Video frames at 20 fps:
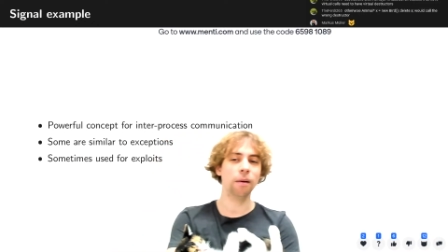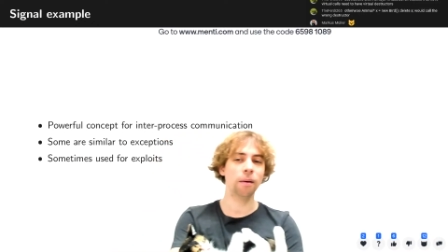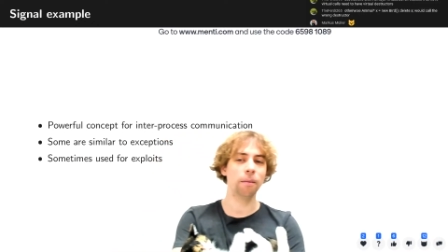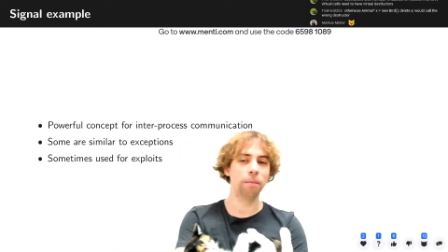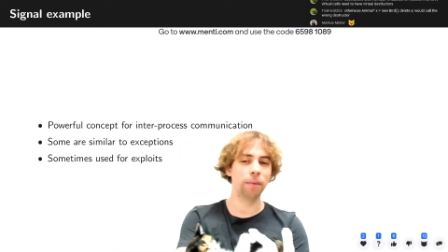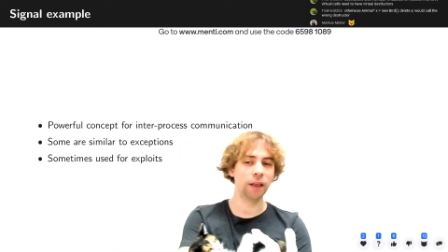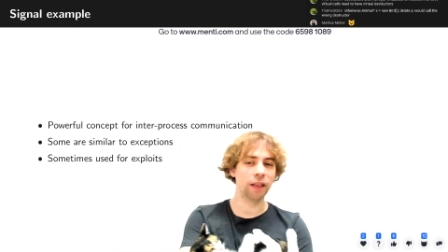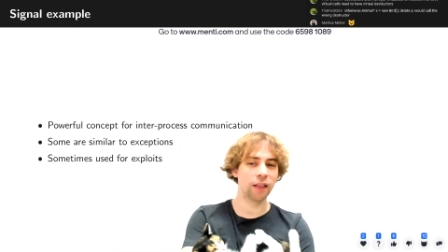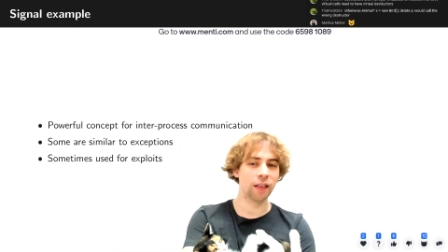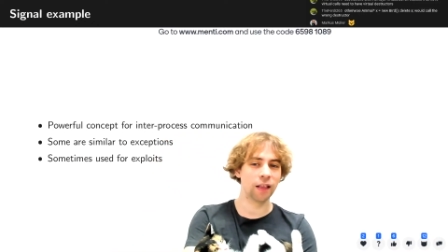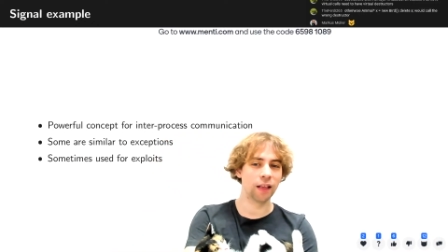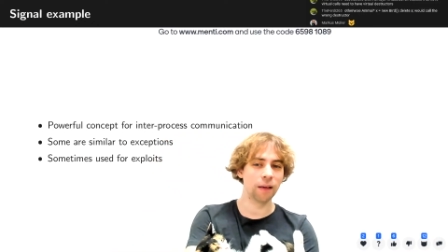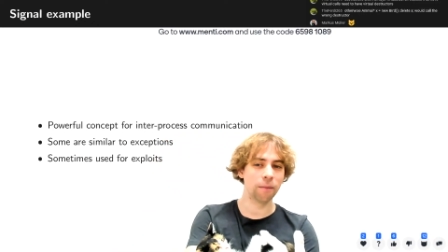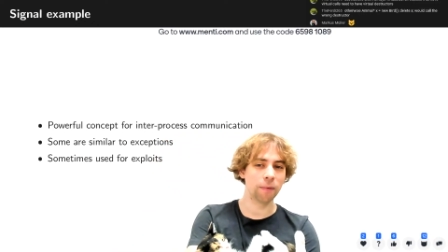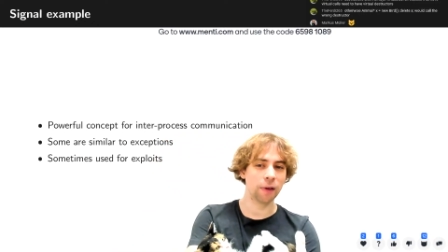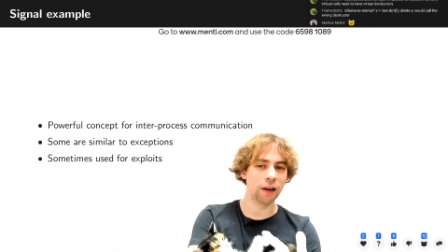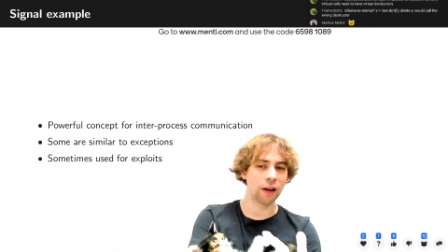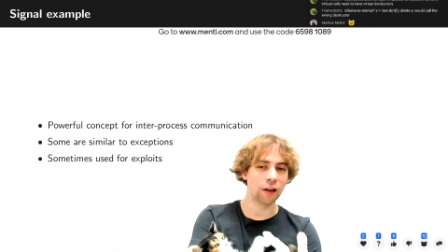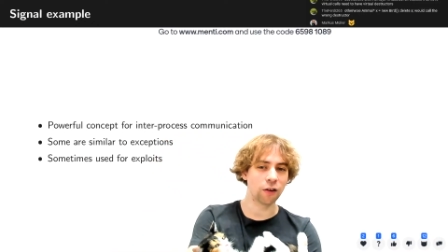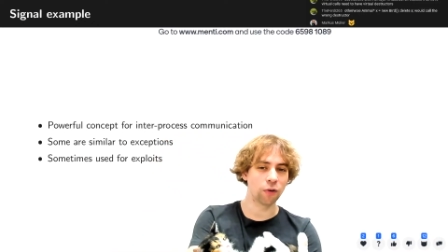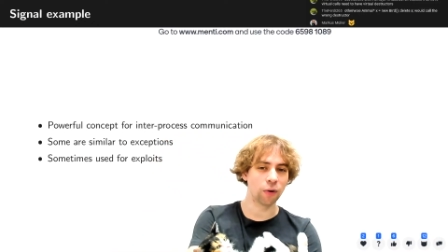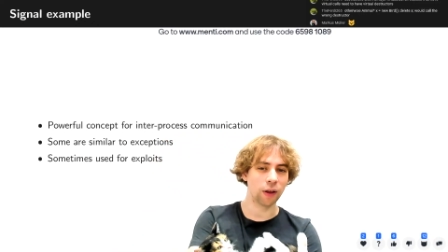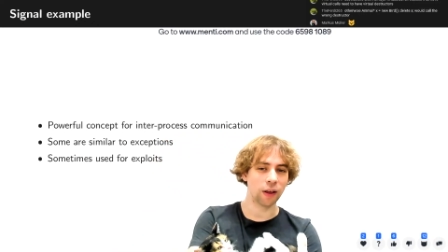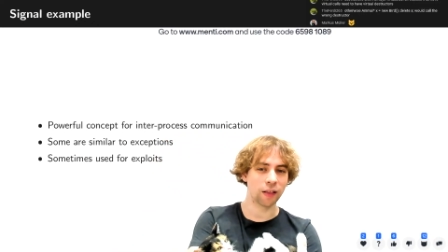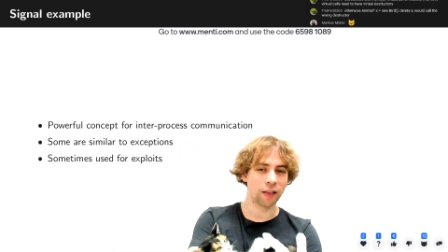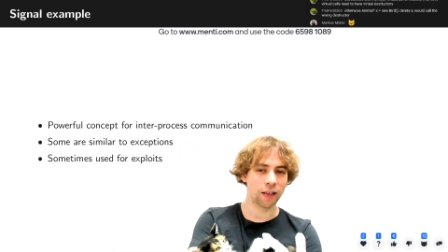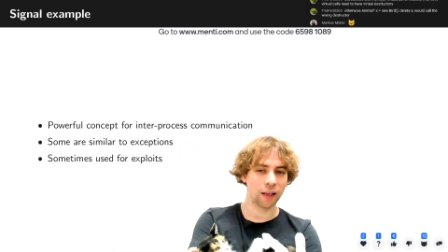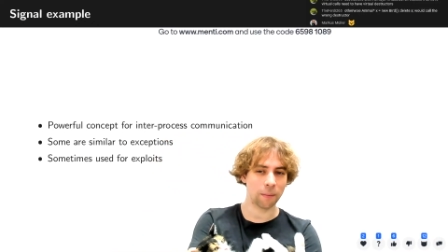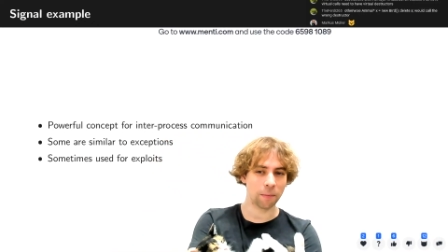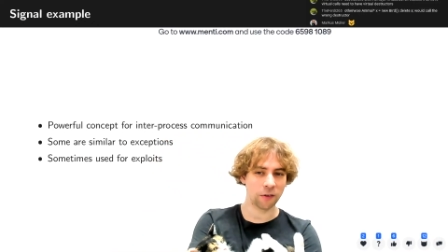a bit similar to
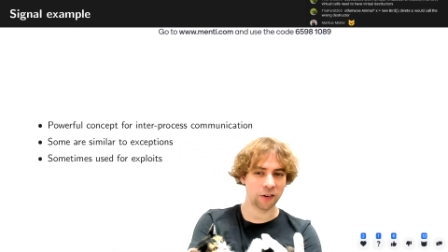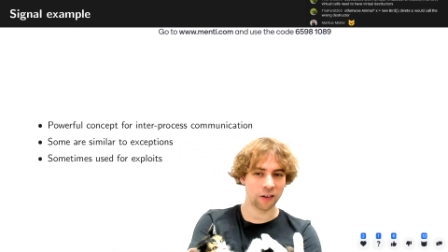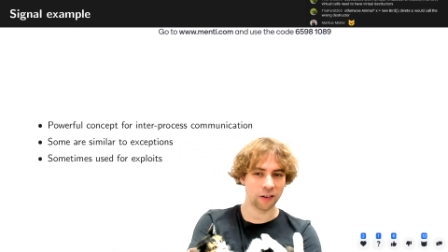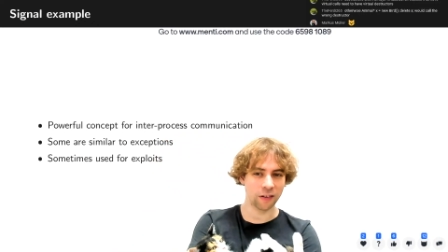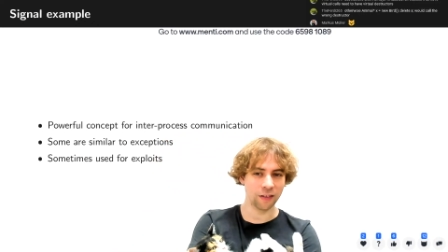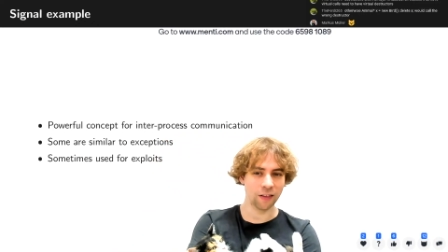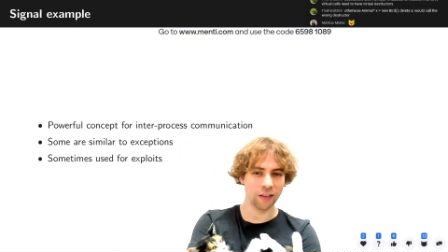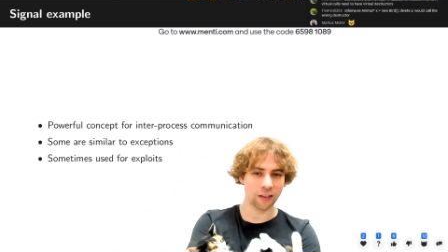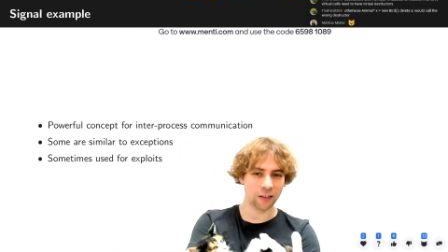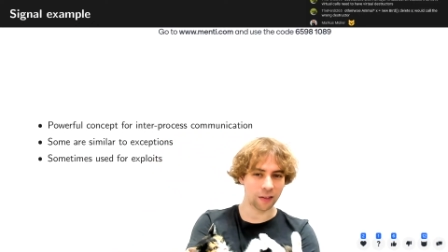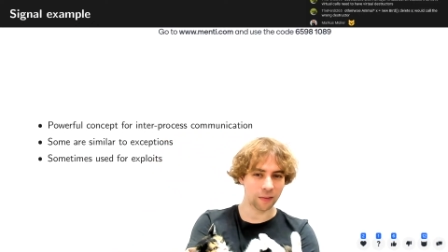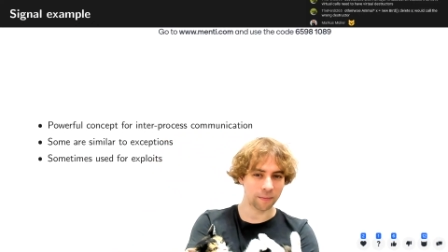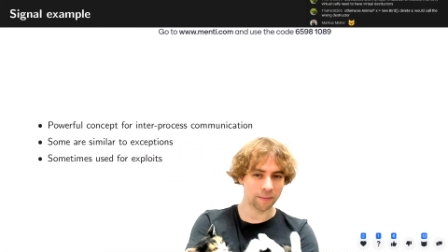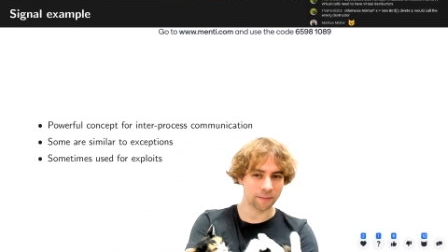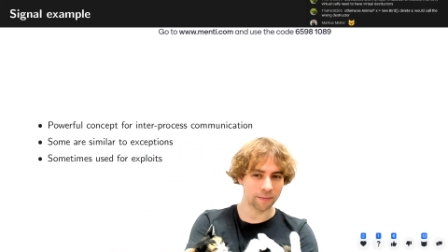exceptions,